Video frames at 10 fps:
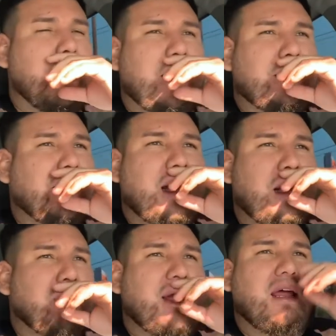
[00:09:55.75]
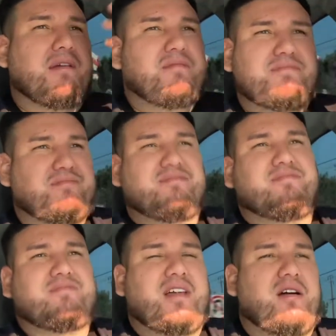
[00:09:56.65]
I think I had to pay like,
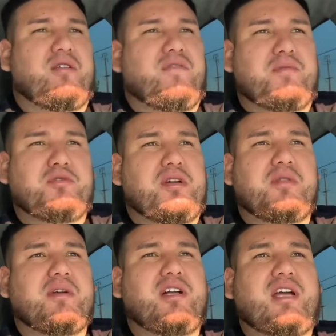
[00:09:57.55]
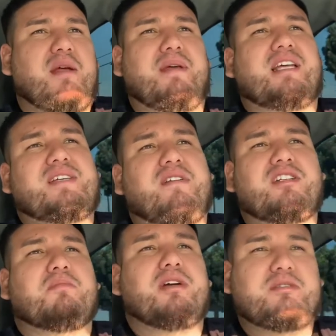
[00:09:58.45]
I don't know, from twenty-three hundred, I had to pay like seven
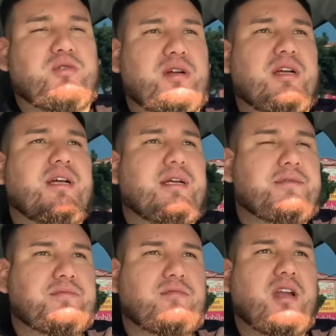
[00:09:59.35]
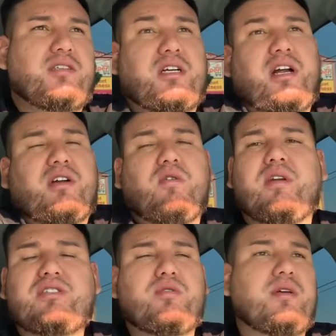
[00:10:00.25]
hundred bucks more. I was like, all right, cool,
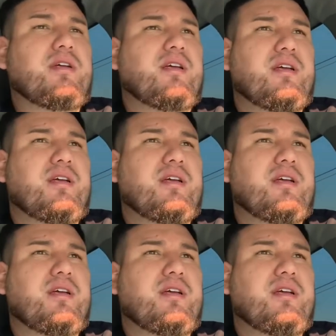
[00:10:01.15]
let's do it.